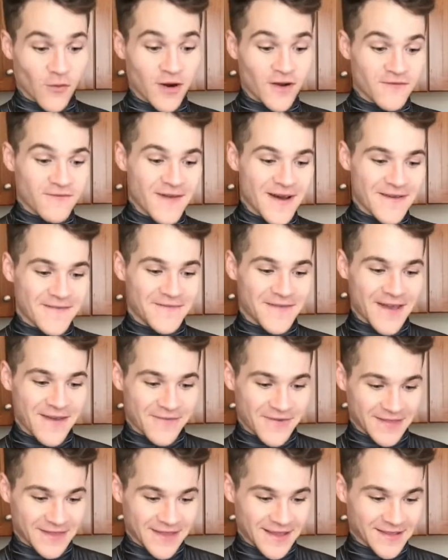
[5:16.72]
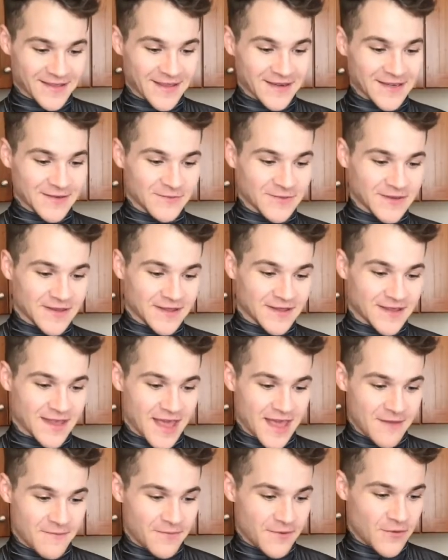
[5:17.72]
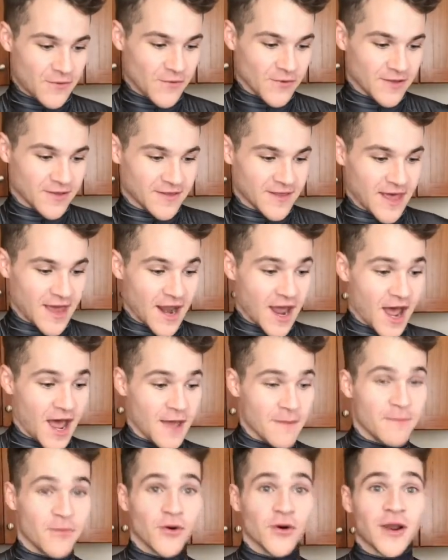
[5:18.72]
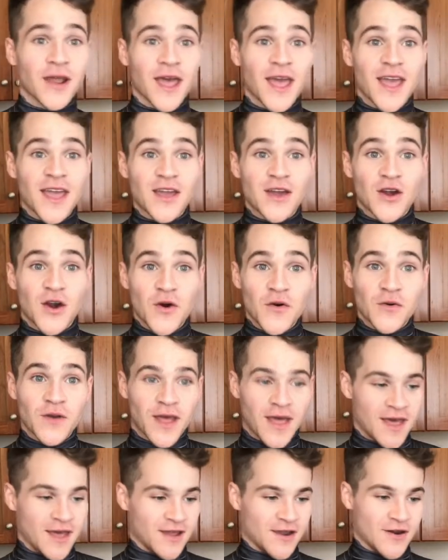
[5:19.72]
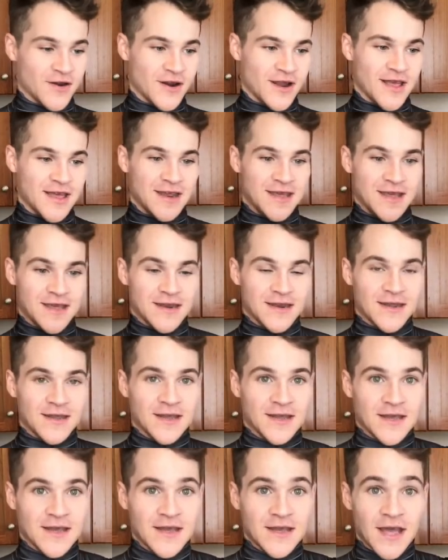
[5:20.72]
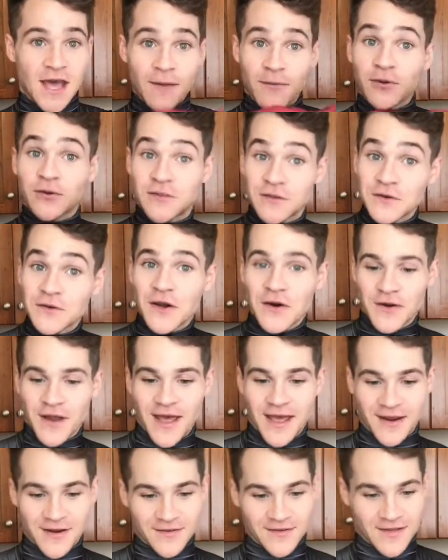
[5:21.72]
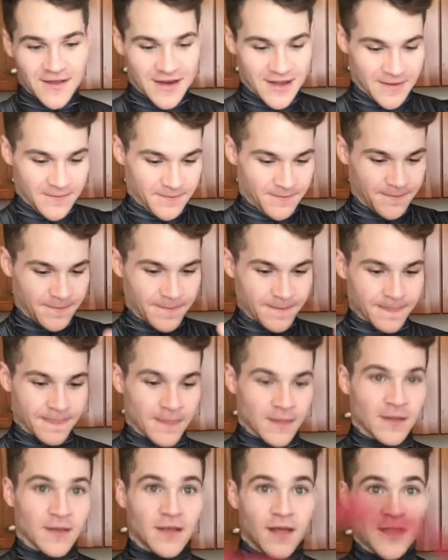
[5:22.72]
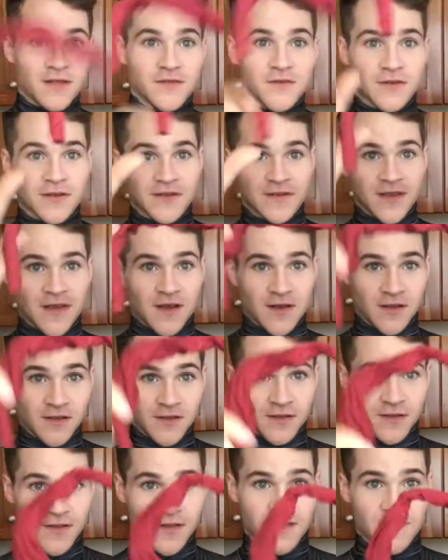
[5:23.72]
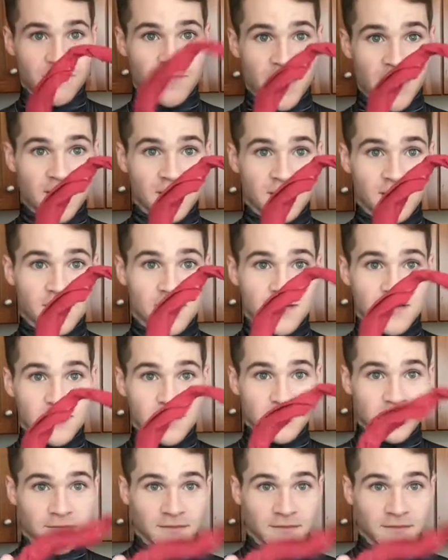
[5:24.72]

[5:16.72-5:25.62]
one of my favorite things I did with this cape was that I put a coat hanger in it. I put 2 coat hangers in it. As you can tell, this bends.